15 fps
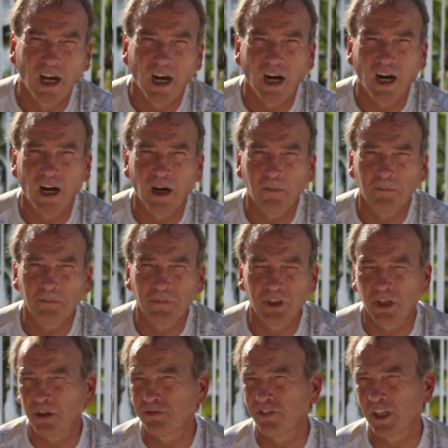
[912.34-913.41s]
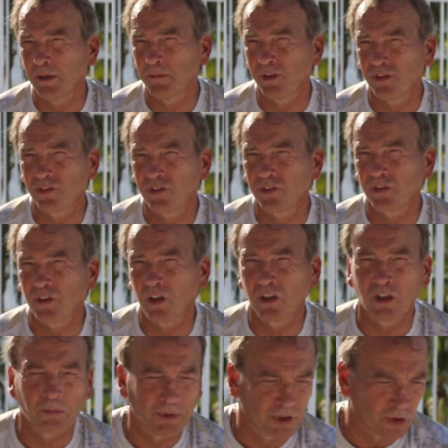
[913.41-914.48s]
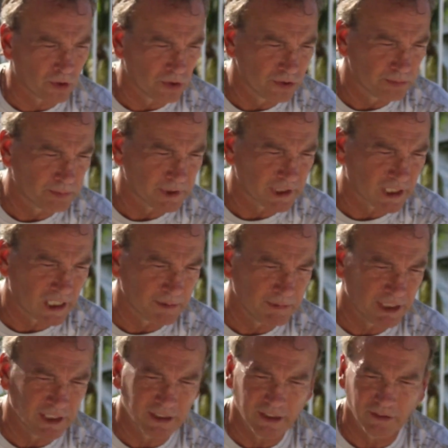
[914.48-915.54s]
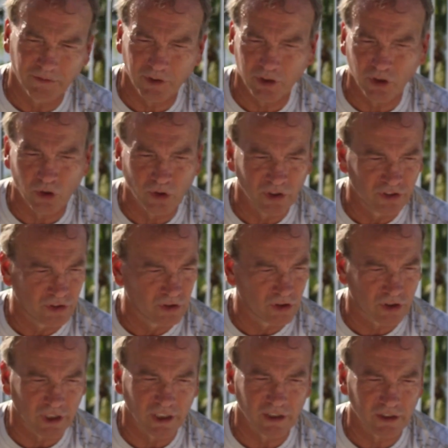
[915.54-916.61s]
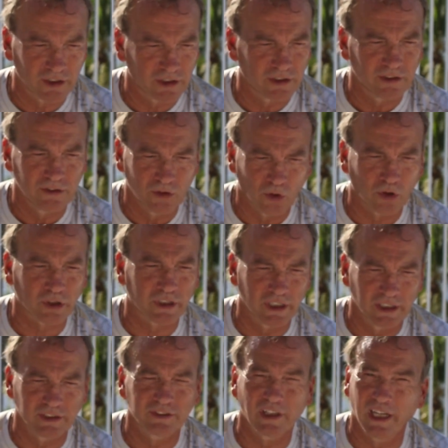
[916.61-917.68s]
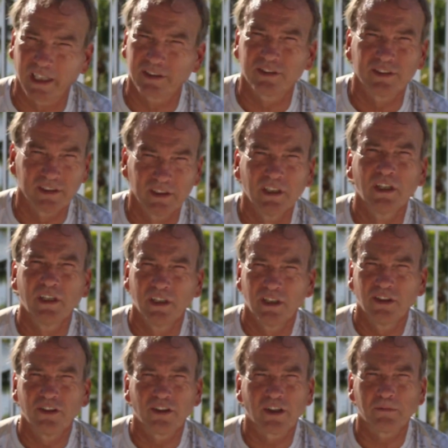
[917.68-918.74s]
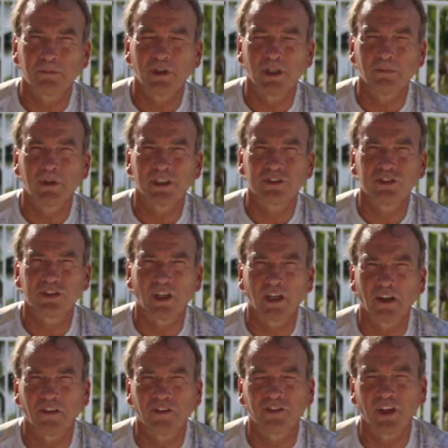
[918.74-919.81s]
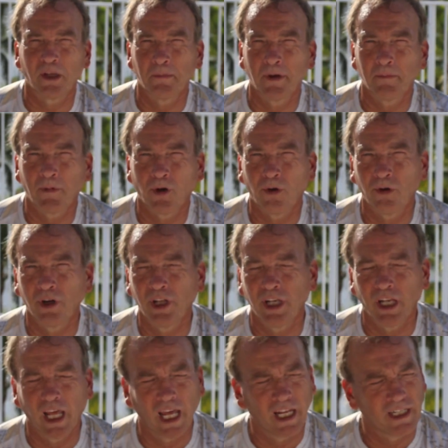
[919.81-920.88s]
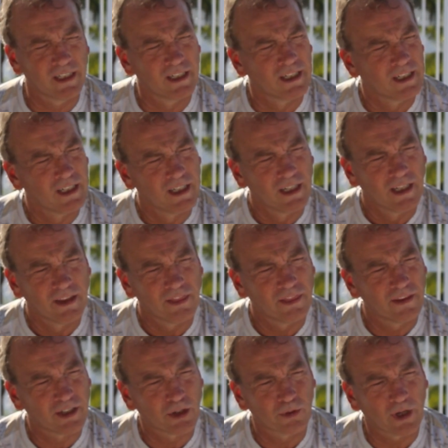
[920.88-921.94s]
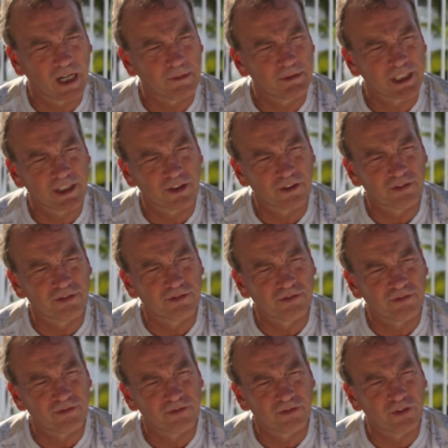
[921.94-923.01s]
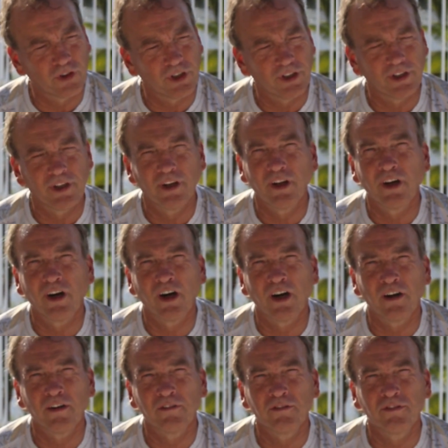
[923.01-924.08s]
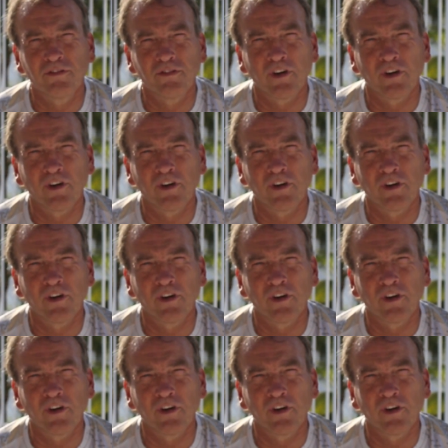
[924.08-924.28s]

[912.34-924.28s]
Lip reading: that are famous, a little bit old, but I mean, if you go and you look at Orca attacks, they're all pretty much the same MO, and the grabbing of the foot of